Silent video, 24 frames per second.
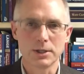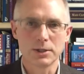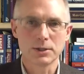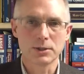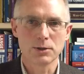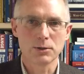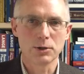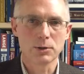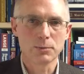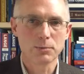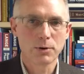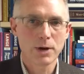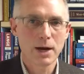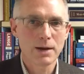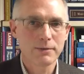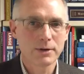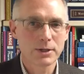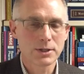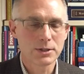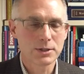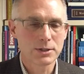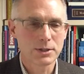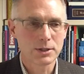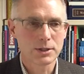So the private
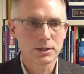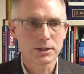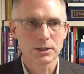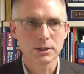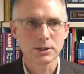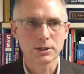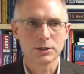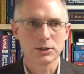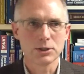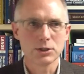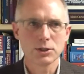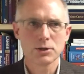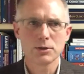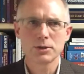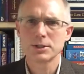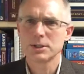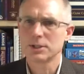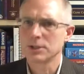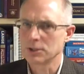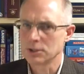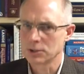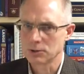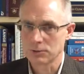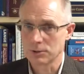insurance
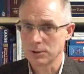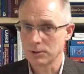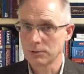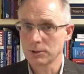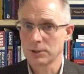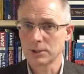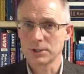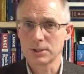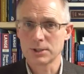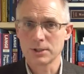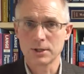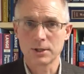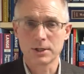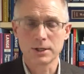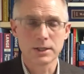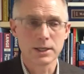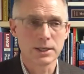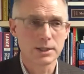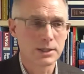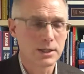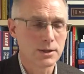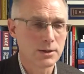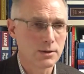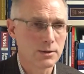industries really started in the
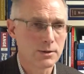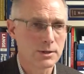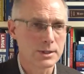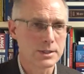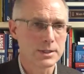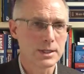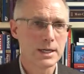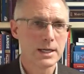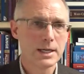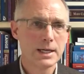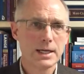1930s.